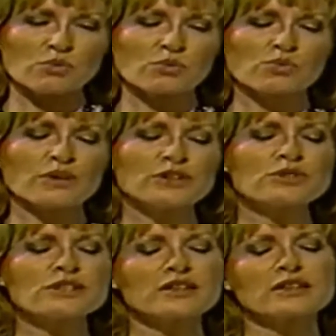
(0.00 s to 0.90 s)
When you
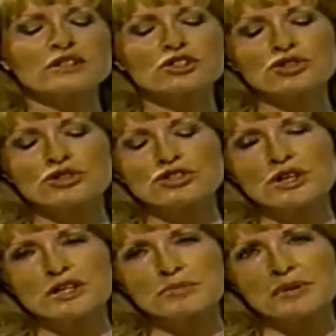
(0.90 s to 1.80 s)
say that the church
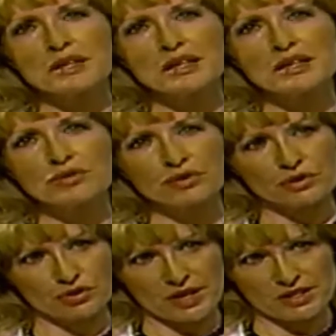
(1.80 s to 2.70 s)
has been
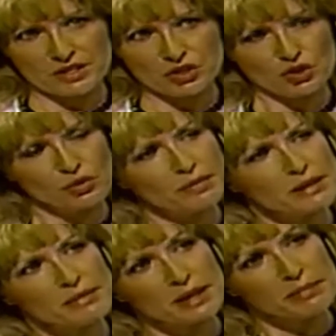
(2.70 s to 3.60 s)
infiltrated, do you mean
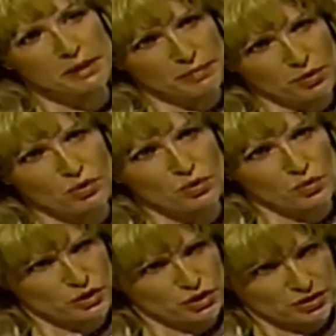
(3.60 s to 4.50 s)
by people who
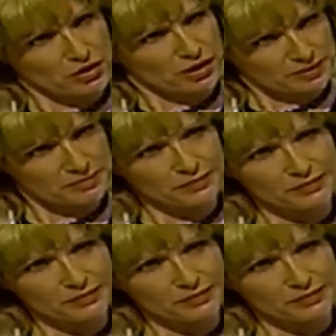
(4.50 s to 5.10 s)
wish it harm?